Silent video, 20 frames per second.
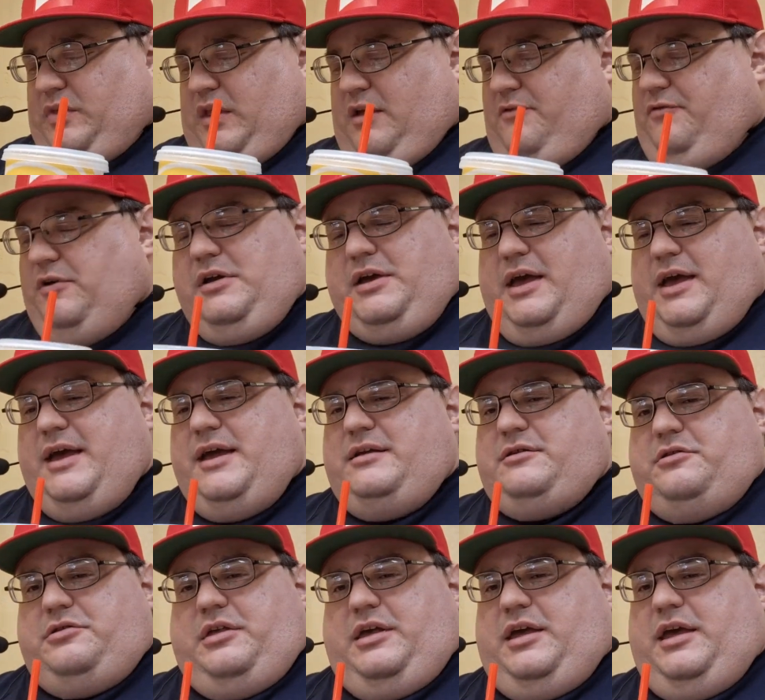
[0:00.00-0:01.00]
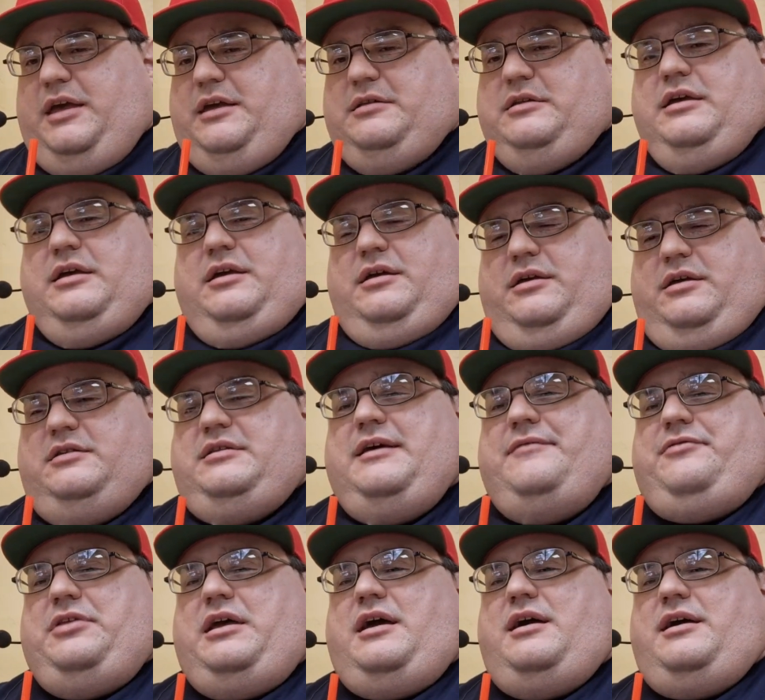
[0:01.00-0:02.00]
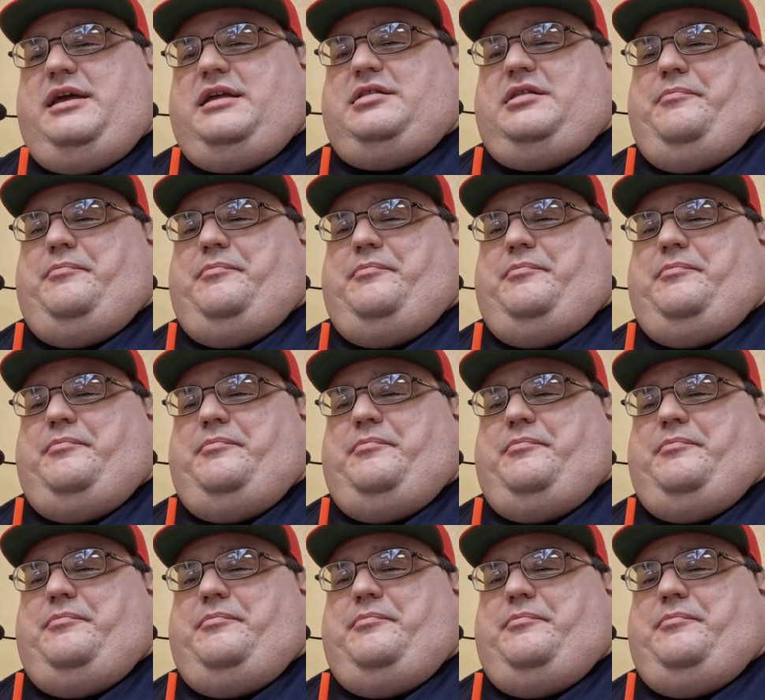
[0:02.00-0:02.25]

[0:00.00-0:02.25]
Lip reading: If you can handle the heat, you definitely gotta get